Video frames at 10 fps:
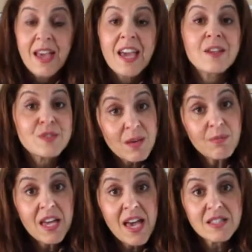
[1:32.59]
If
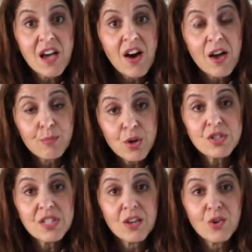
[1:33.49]
something has a higher
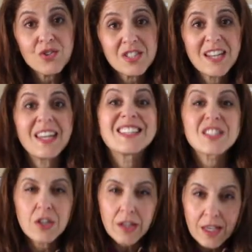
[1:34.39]
protein content, it's
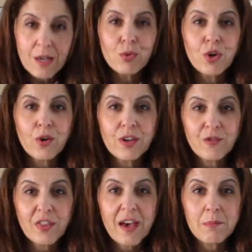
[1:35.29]
going to keep you going
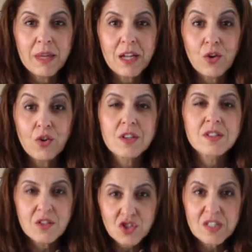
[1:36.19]
for that bit longer,
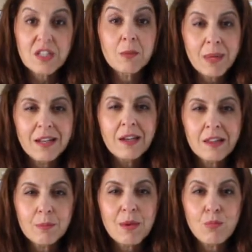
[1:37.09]
so it's just going to be a
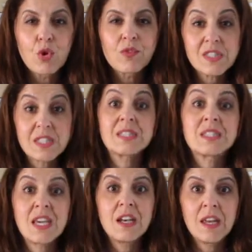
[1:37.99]
little bit more of a
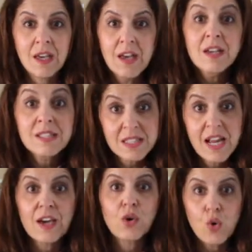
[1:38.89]
sustaining
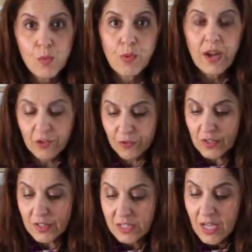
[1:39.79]
snack or
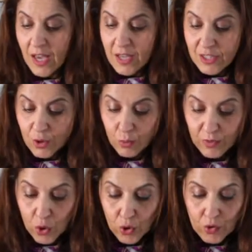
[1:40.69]
breakfast. So
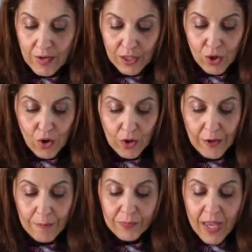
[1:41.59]
we've got Greek
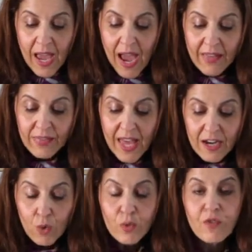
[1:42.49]
yogurt, and
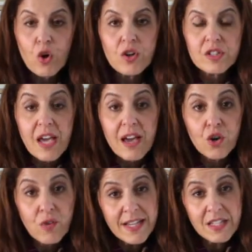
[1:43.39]
then we've got
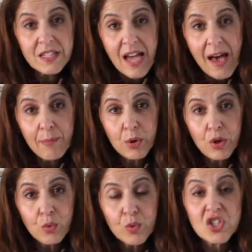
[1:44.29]
grated
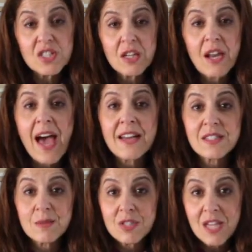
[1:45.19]
apple, which is going to add
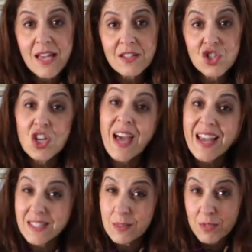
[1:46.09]
some texture
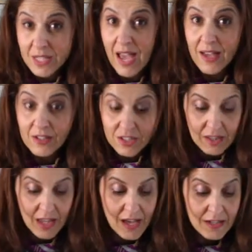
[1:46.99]
and some tang to
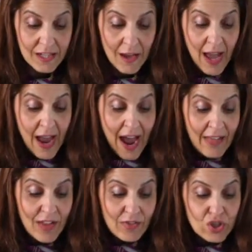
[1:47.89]
that.
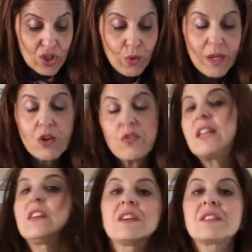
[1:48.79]
And then the 2
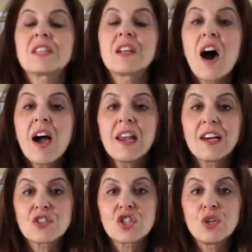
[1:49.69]
ingredients that I
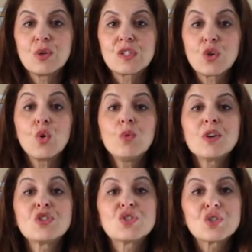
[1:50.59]
like to use to
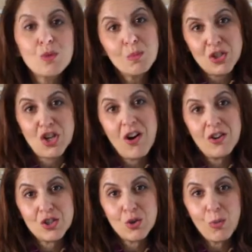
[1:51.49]
almost
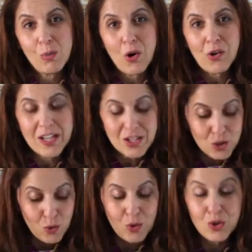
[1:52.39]
supercharge your porridge,
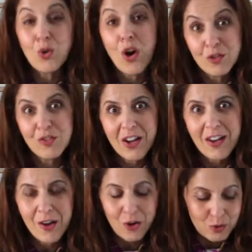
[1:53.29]
your
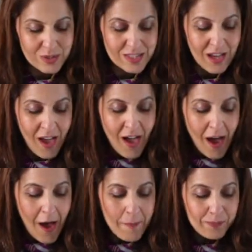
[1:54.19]
overnight oats,
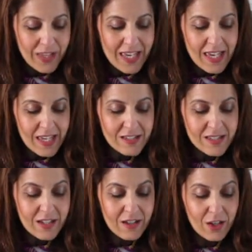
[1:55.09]

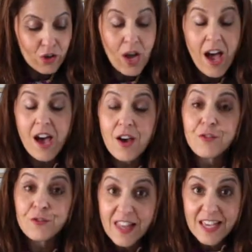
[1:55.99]
is
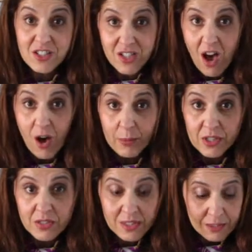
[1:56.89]
flaked
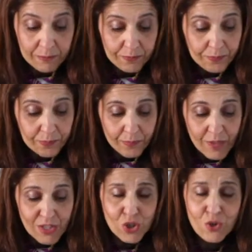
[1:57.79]
almonds.
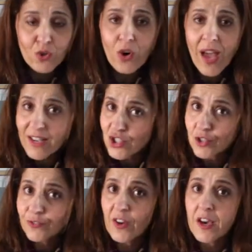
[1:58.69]
So you've got
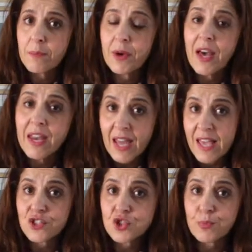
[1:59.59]
extra fibre and
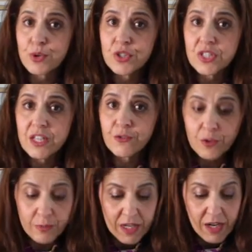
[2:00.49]
extra protein
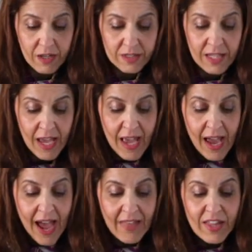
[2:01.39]
from the nuts,
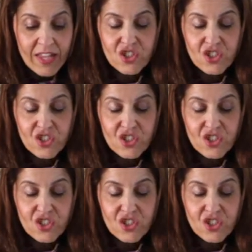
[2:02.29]
and then